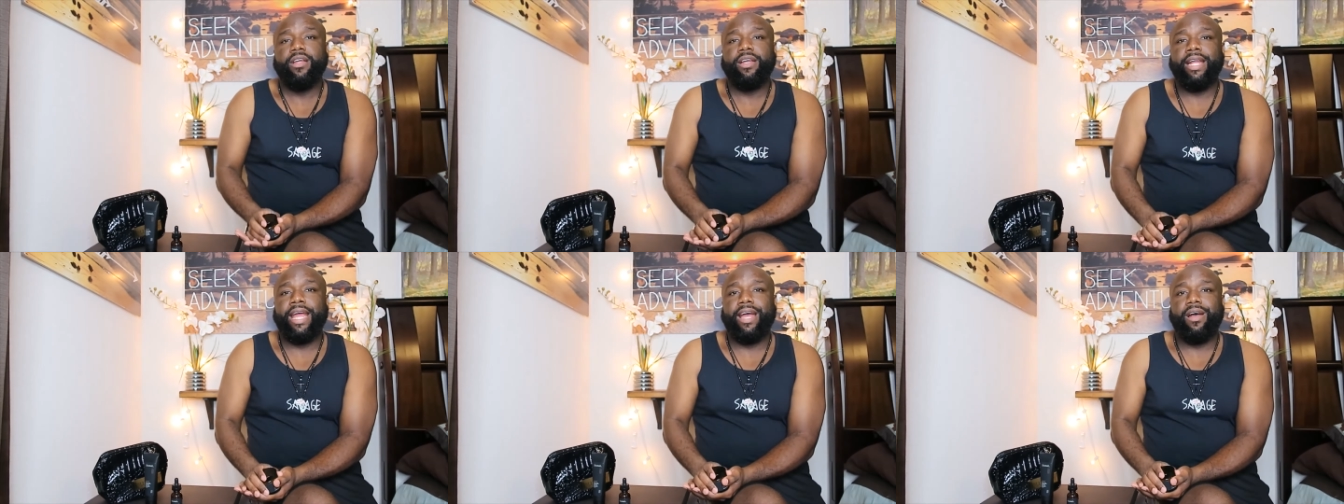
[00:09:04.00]

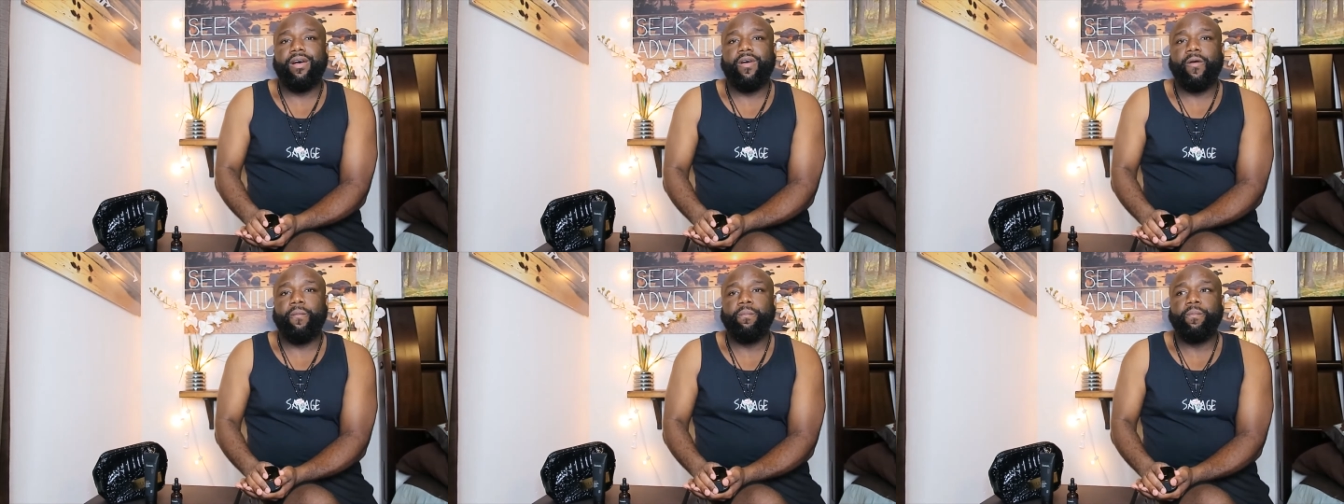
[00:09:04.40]

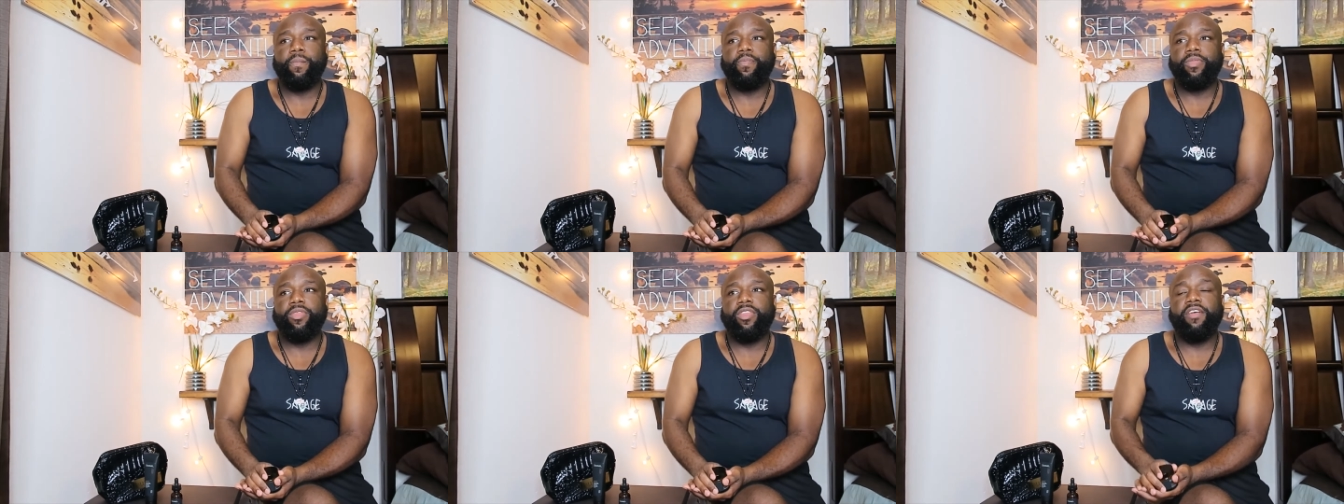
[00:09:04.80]
Now,
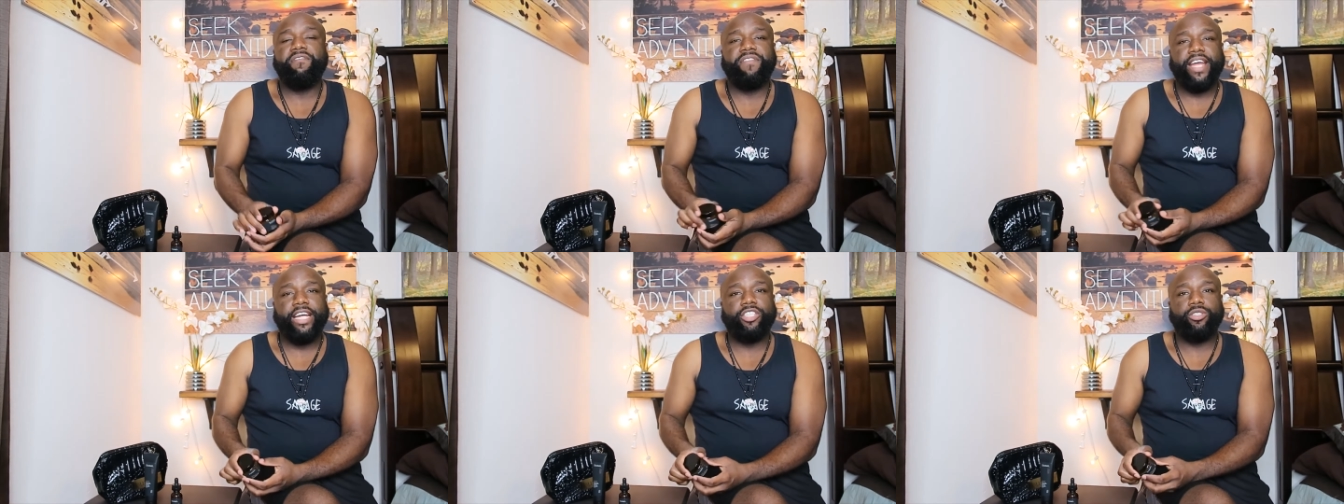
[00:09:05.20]
the
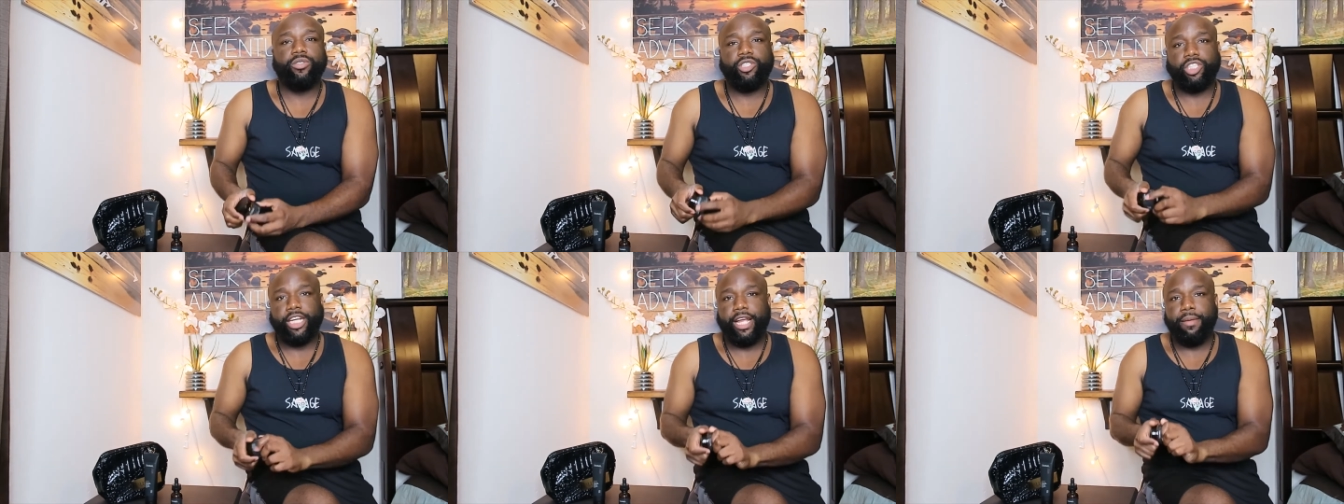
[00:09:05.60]

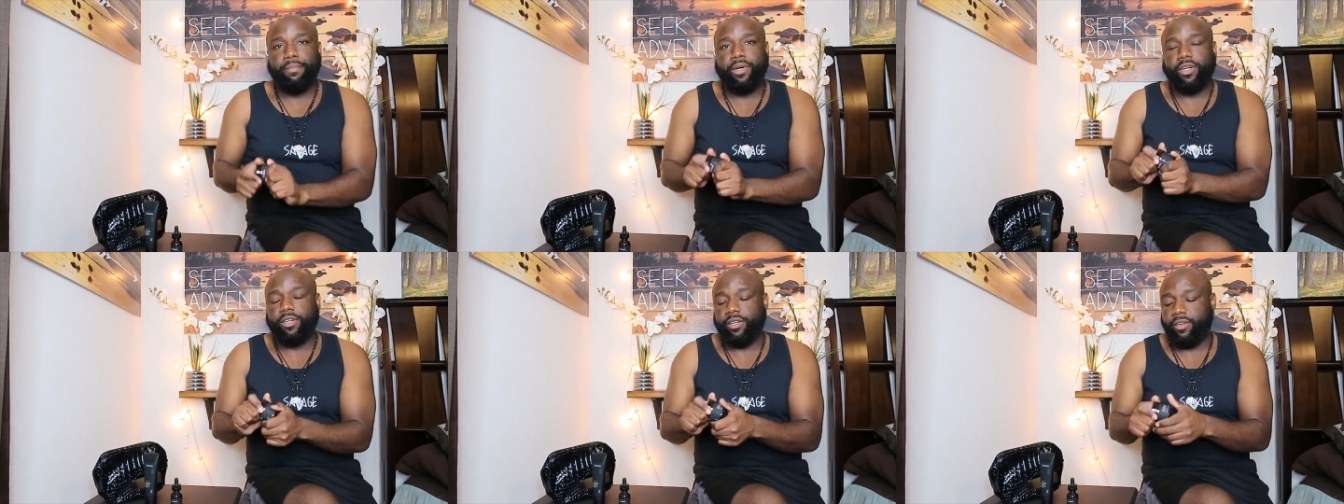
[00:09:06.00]
facial shea
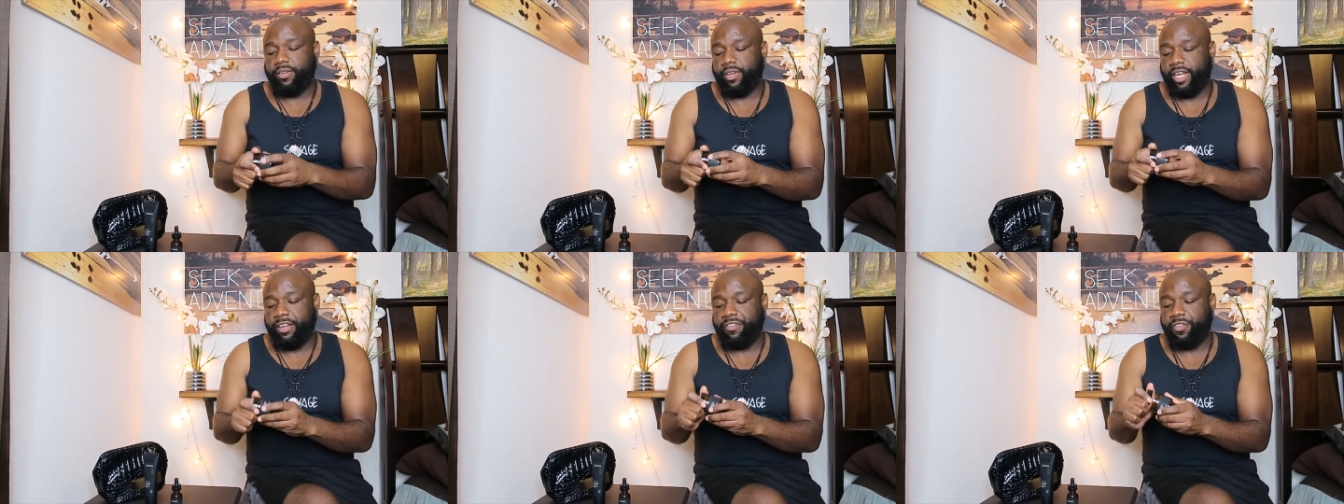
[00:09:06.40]

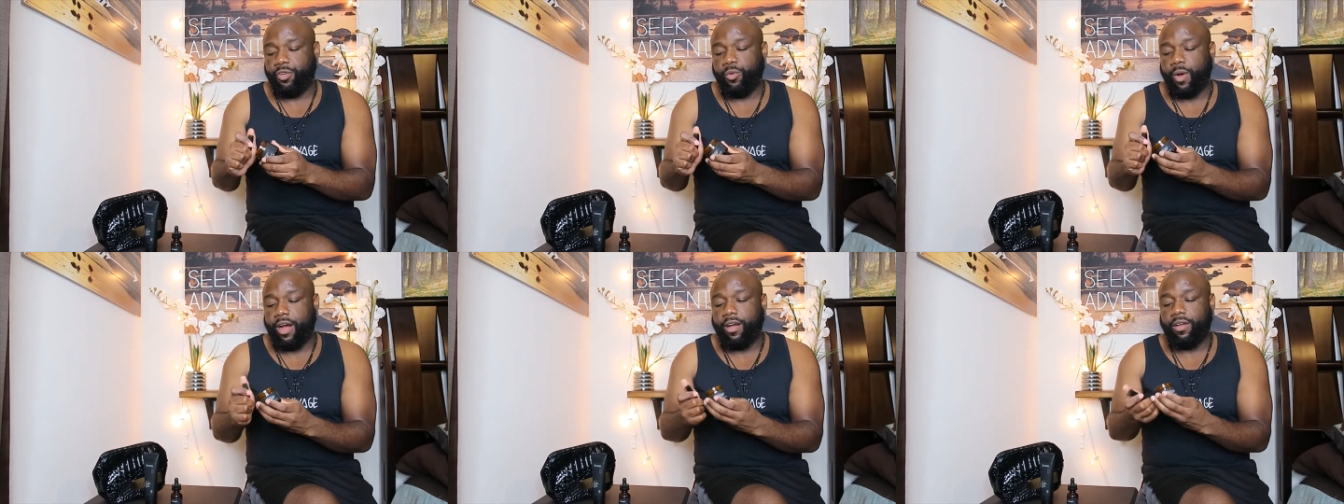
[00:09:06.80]
butter, if
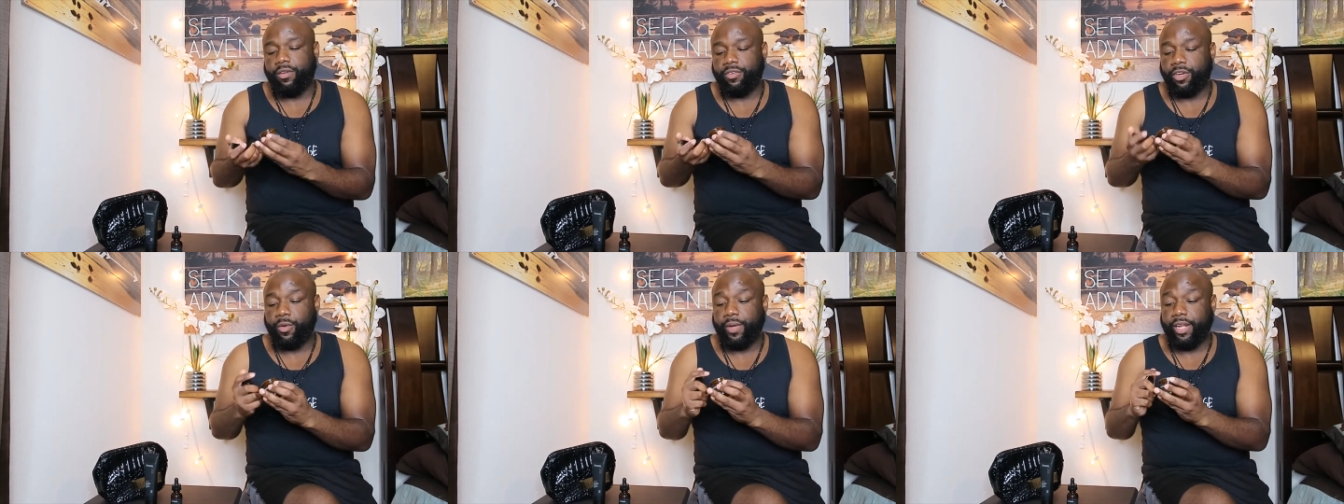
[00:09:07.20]
you
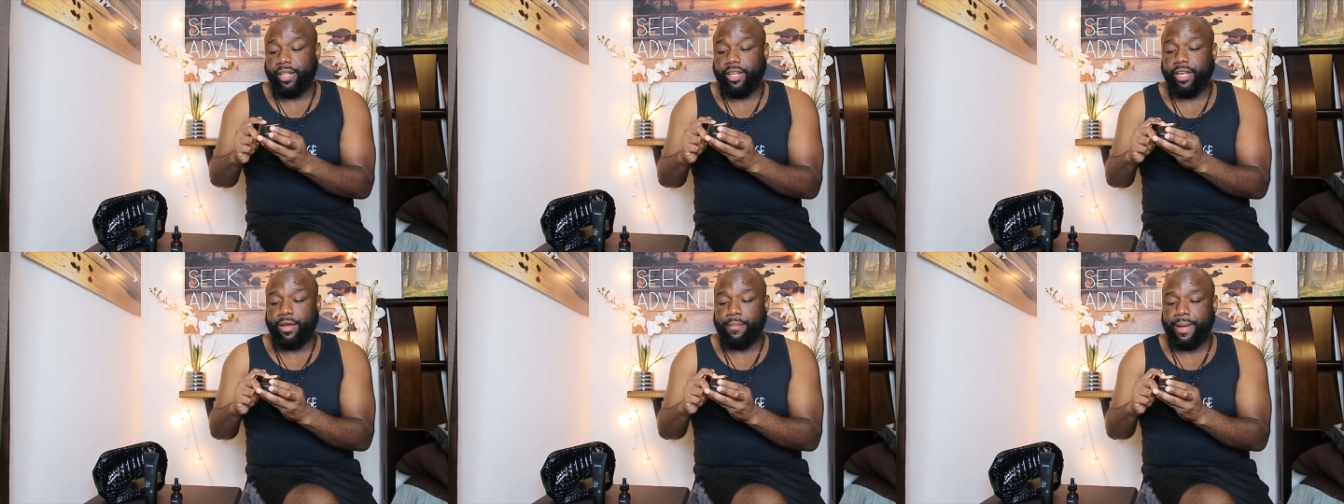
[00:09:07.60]
all know
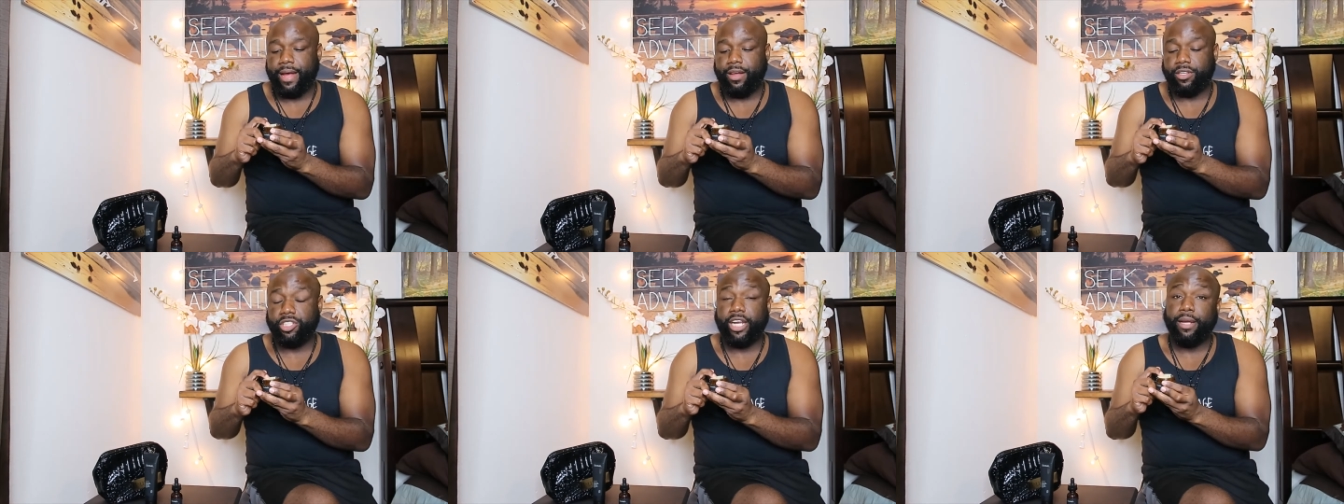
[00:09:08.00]
anything
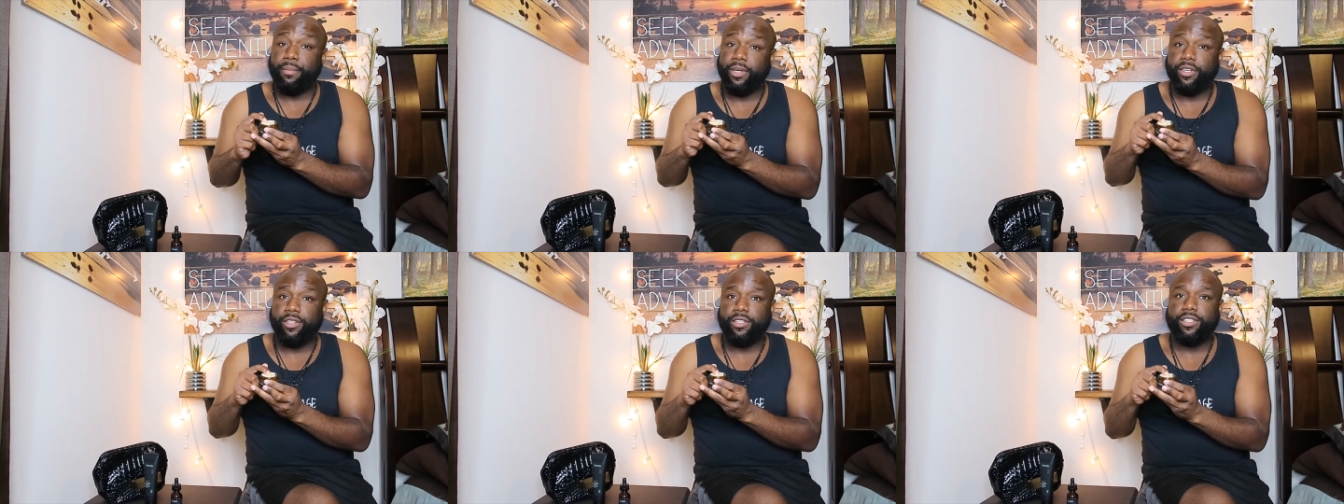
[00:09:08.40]
about shea
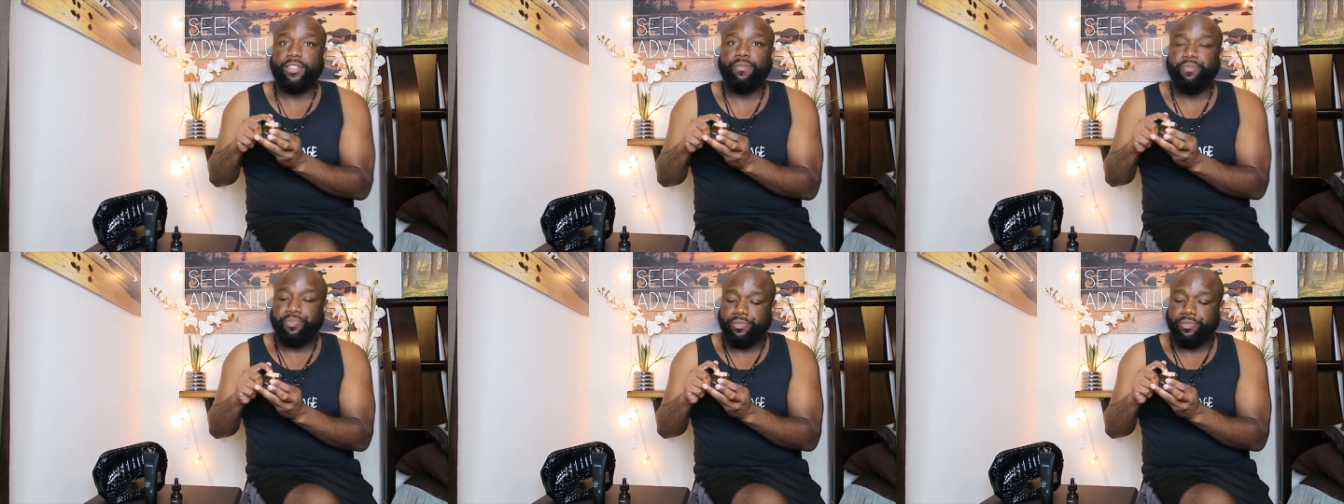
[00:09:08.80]
butters,